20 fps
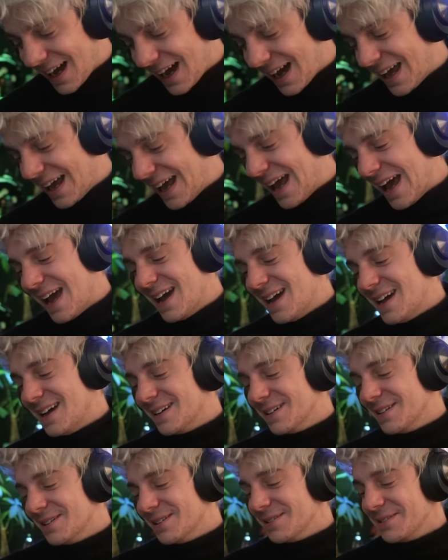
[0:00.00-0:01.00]
I
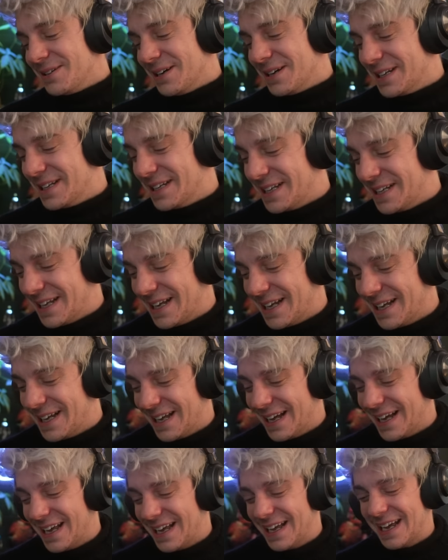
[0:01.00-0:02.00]
hate
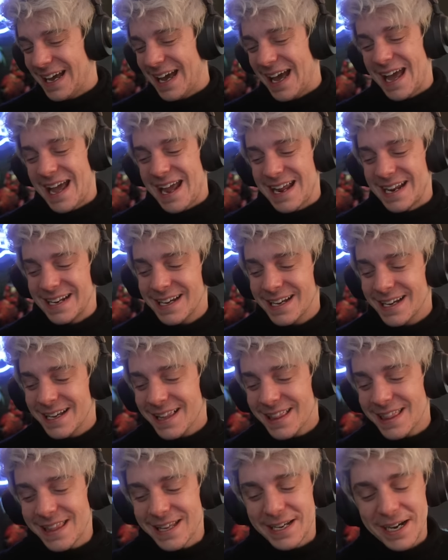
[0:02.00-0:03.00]

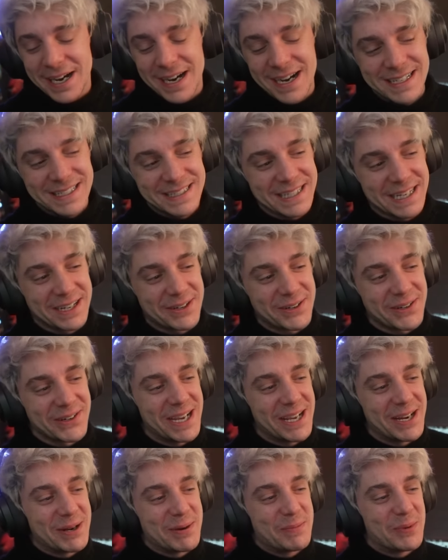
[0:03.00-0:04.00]
the content
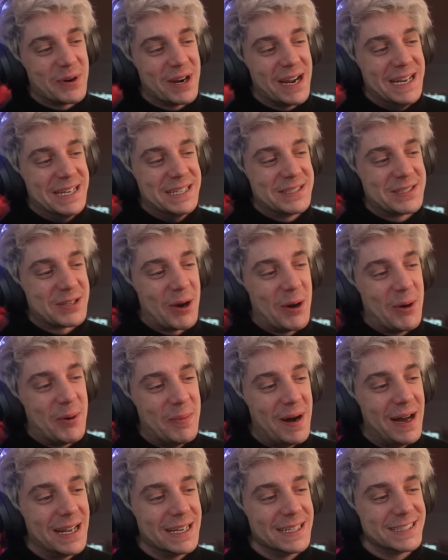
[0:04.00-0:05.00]
creator brain so
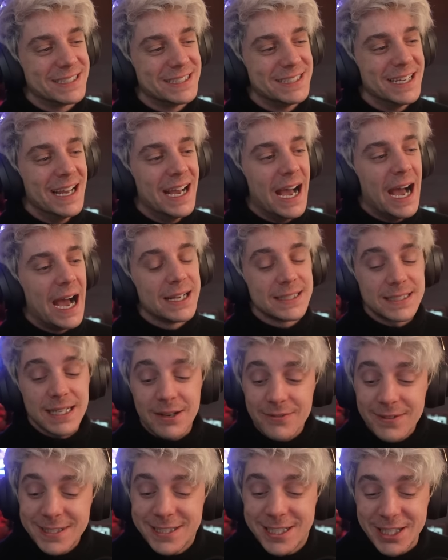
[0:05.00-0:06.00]
much. I was
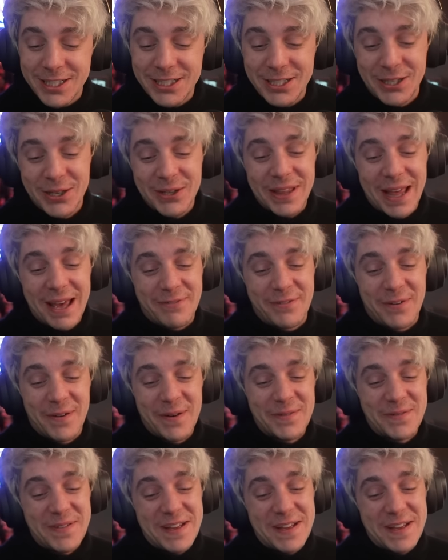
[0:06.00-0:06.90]
like, we should do that for a